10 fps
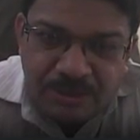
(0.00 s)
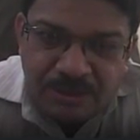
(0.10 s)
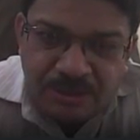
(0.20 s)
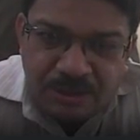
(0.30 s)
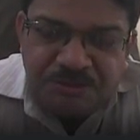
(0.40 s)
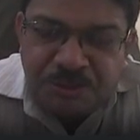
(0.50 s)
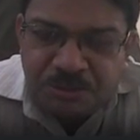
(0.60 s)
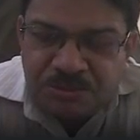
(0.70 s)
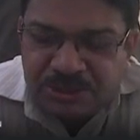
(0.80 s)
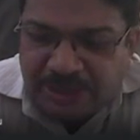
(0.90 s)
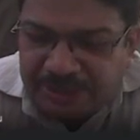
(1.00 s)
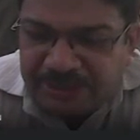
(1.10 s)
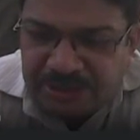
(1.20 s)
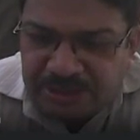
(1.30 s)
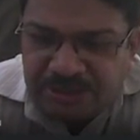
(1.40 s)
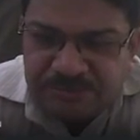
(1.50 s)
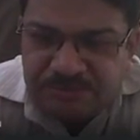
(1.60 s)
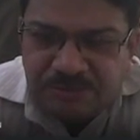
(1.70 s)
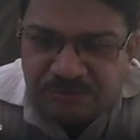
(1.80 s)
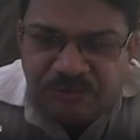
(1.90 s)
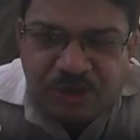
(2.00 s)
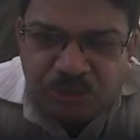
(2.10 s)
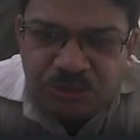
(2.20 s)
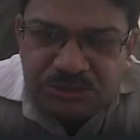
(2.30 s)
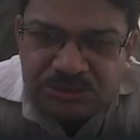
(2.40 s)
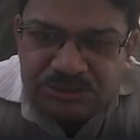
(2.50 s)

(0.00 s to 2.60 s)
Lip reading: If you tightly wound